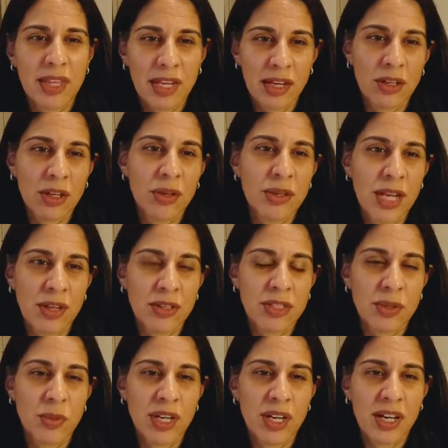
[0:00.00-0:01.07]
then I'll go down
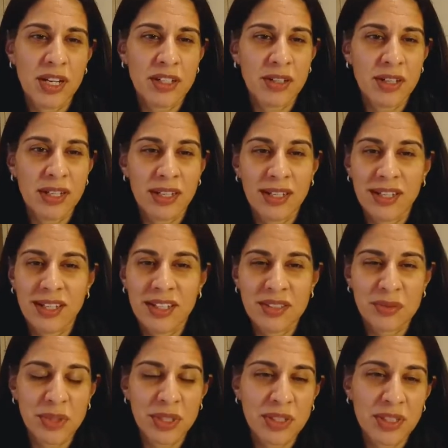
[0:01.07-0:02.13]
to 100 and it
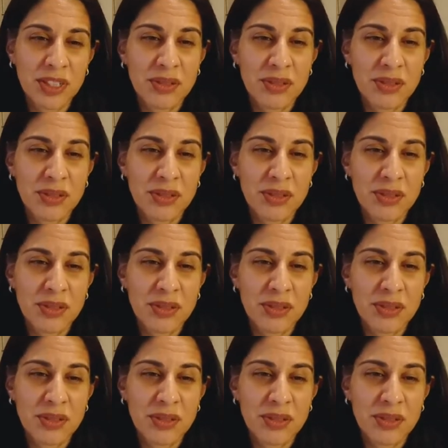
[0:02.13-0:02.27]
is really